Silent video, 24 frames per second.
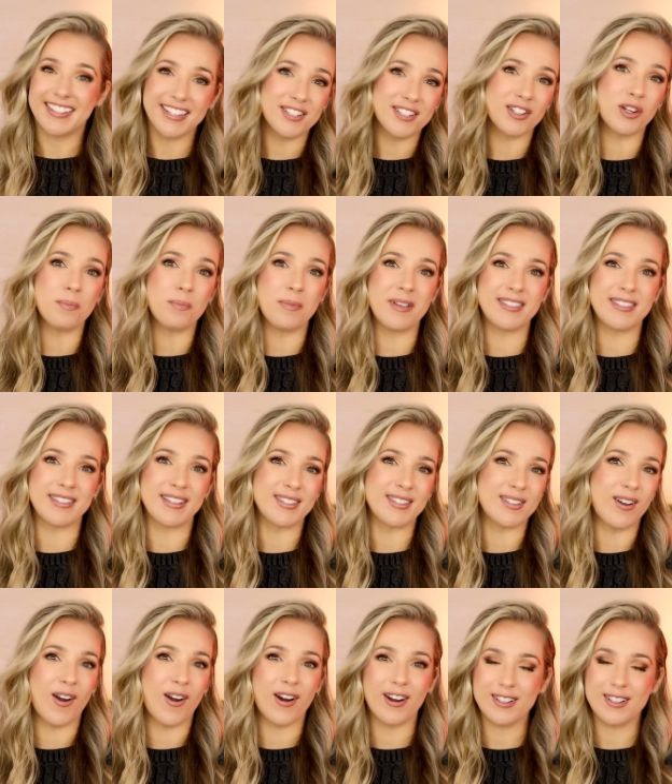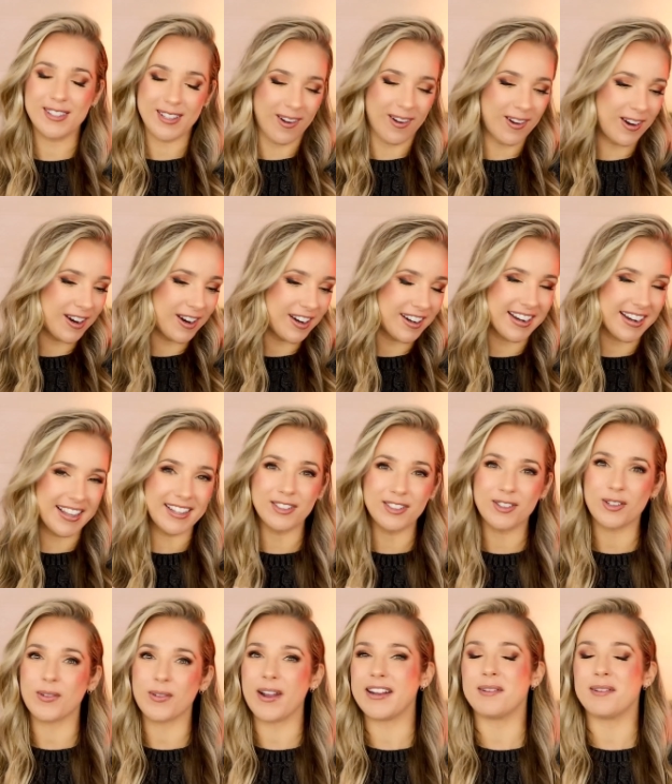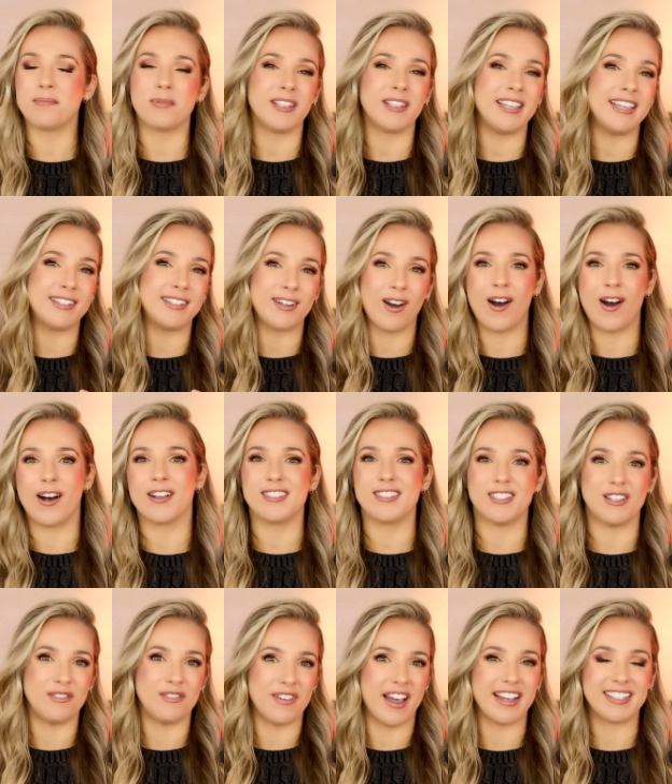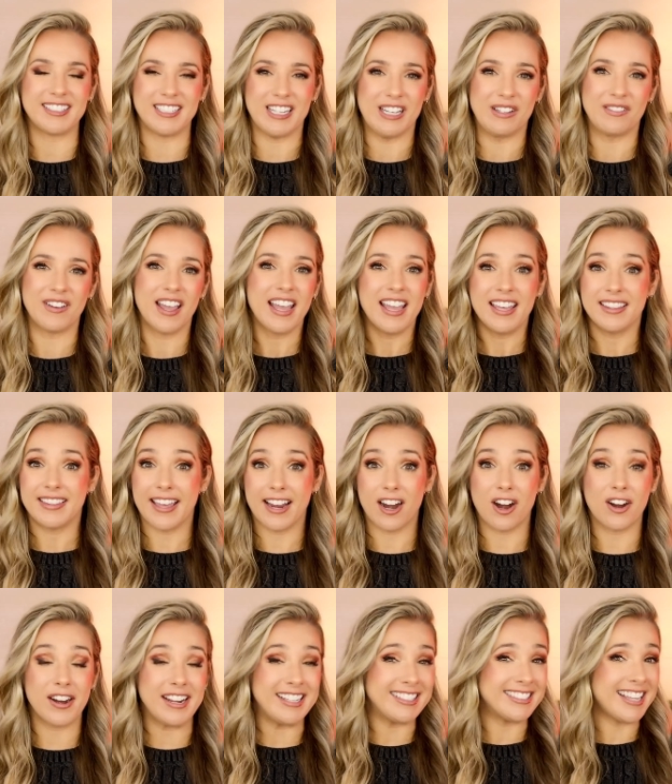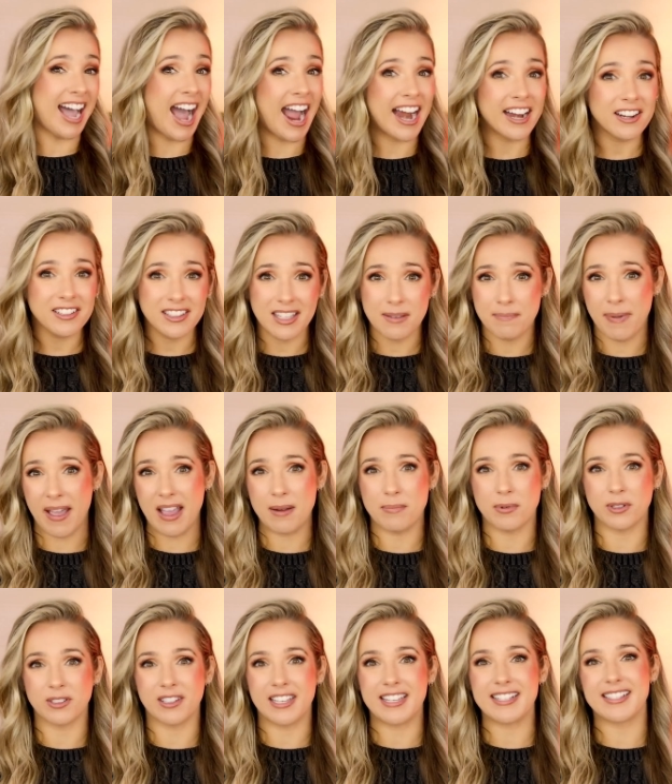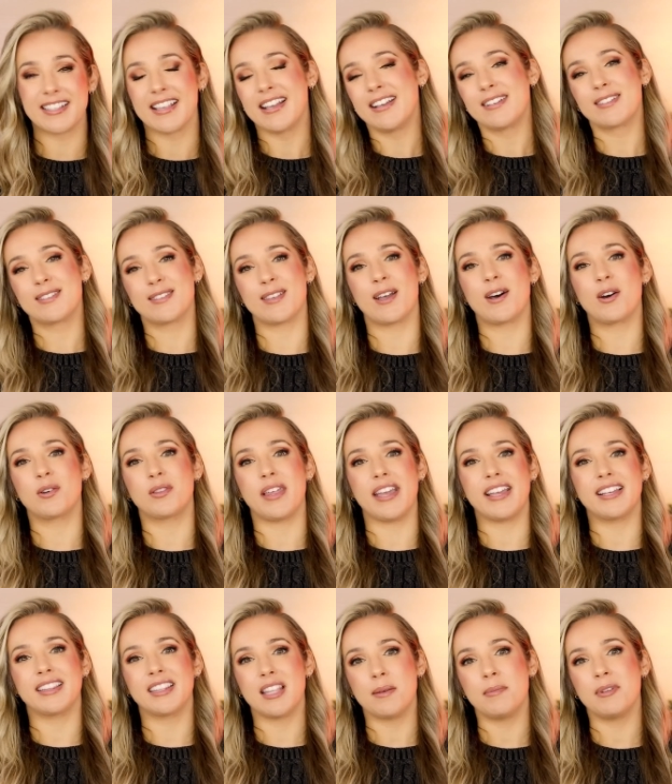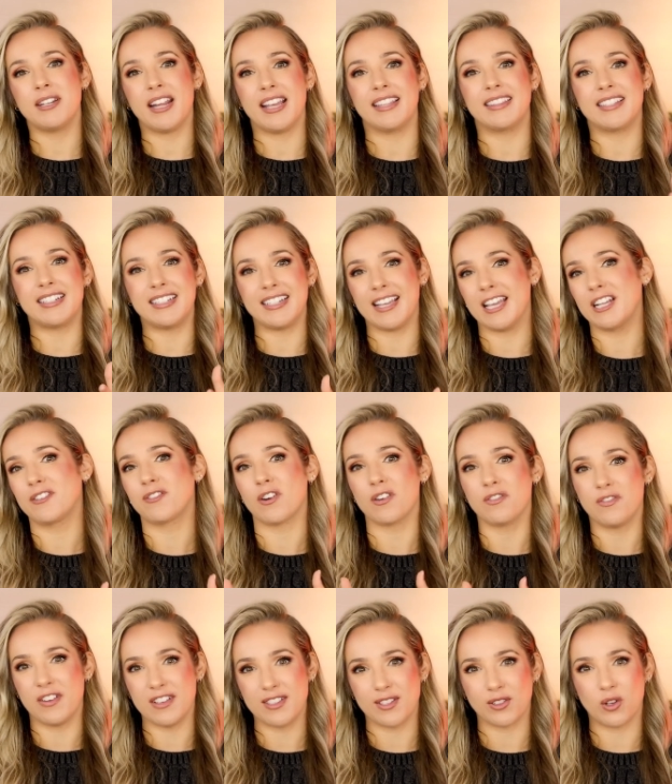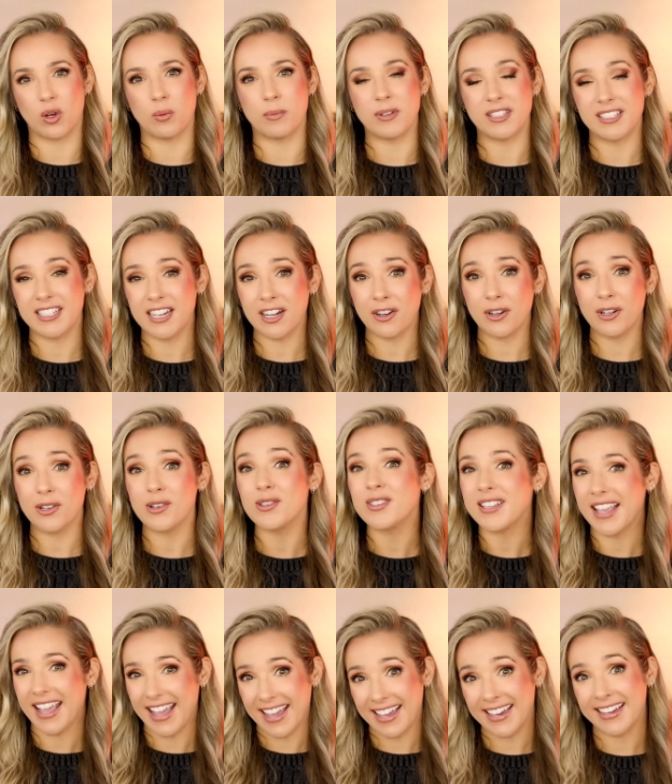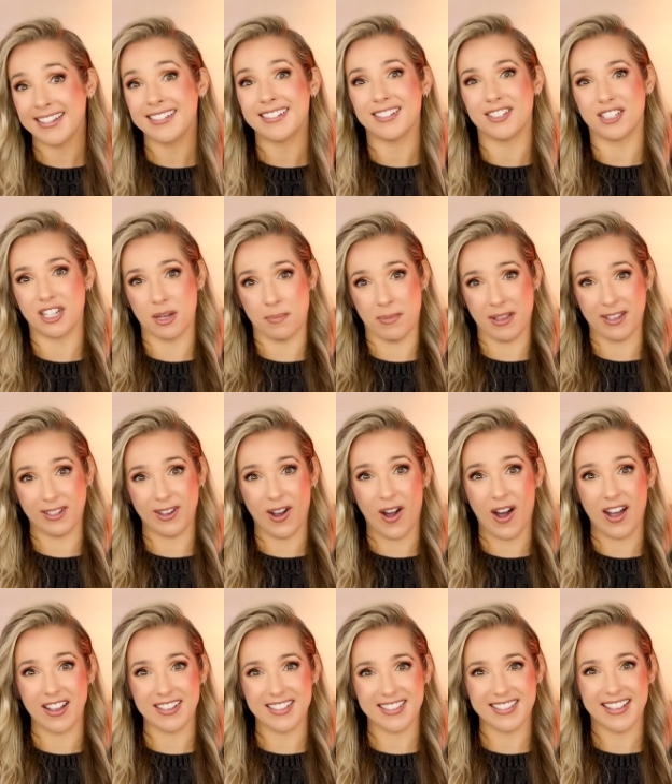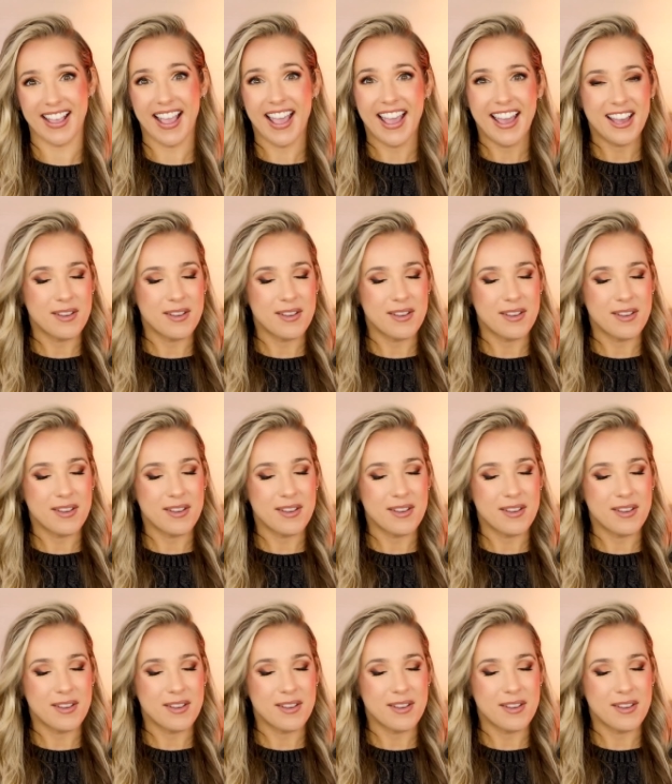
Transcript: Digital business cards are incredibly cost effective. They are entirely paperless, so they eliminate the need for physical materials and shipping costs.